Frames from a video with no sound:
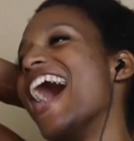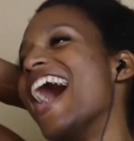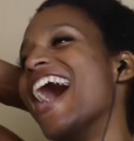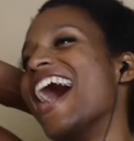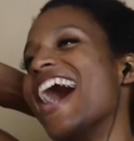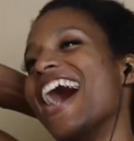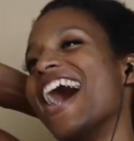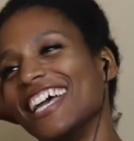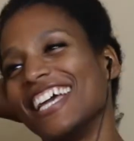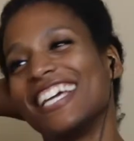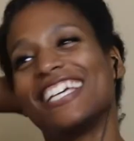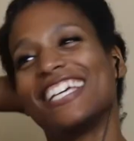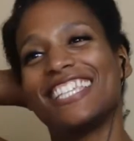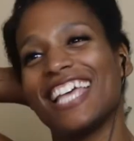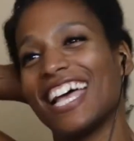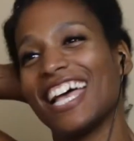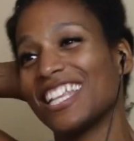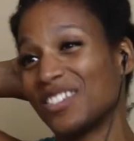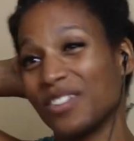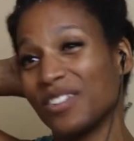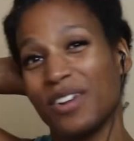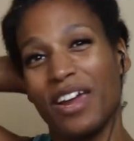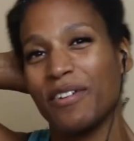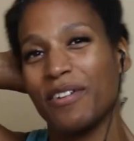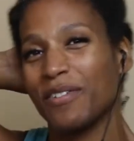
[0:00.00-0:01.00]
Because
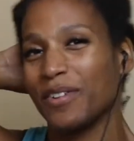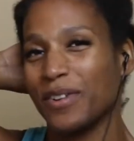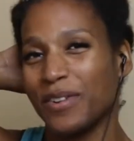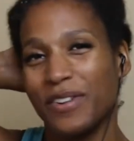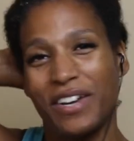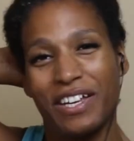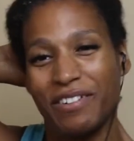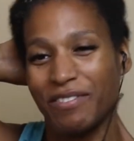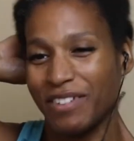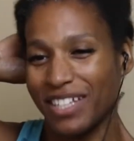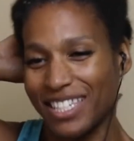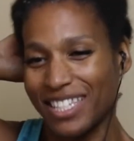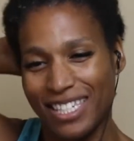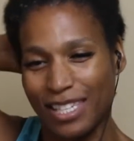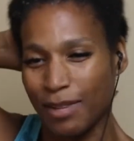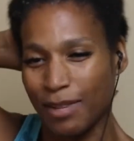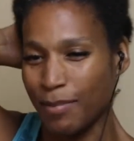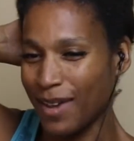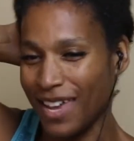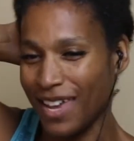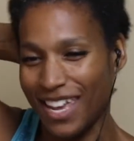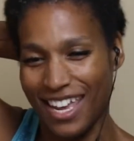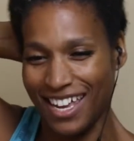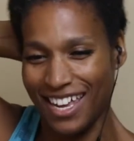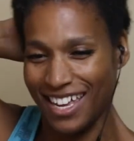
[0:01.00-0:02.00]
that's where everyone wants to
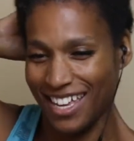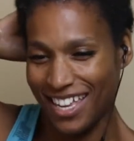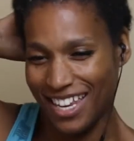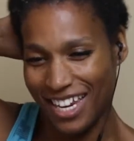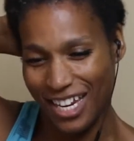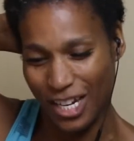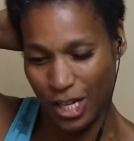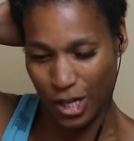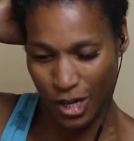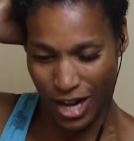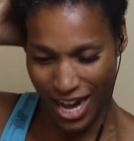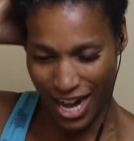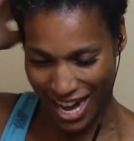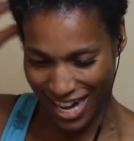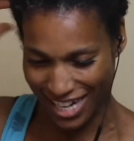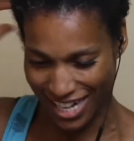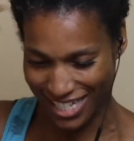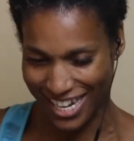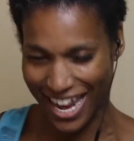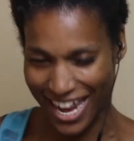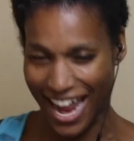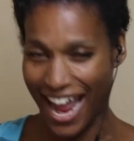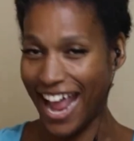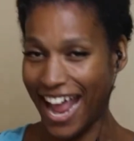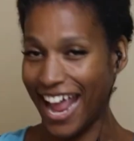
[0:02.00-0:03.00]
be, in a trash
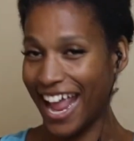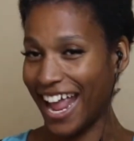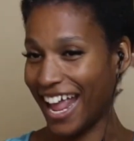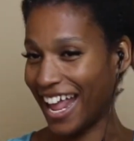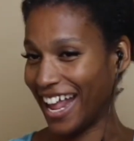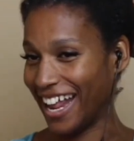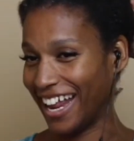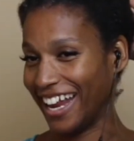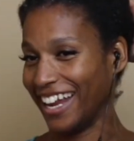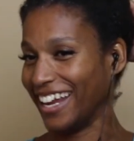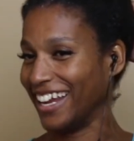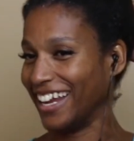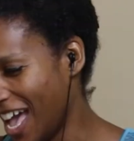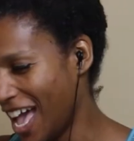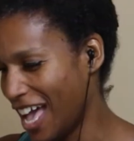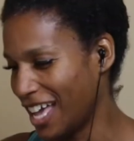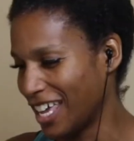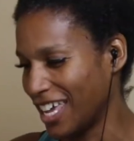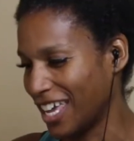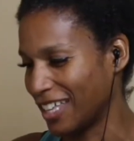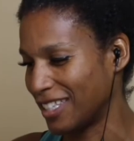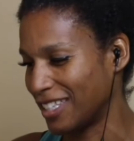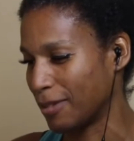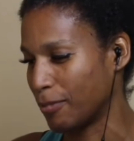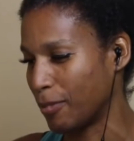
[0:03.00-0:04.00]
can.
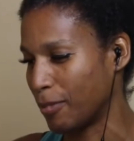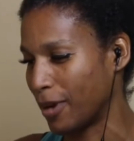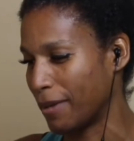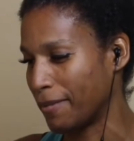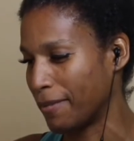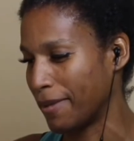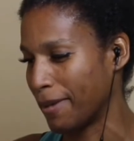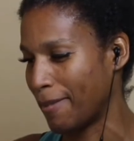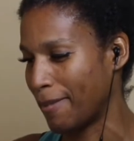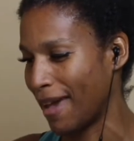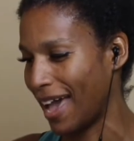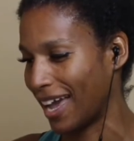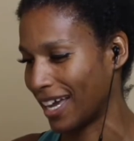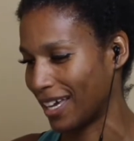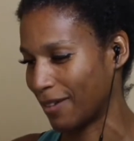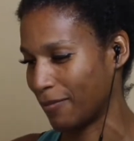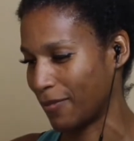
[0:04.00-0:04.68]
You had to bring me back.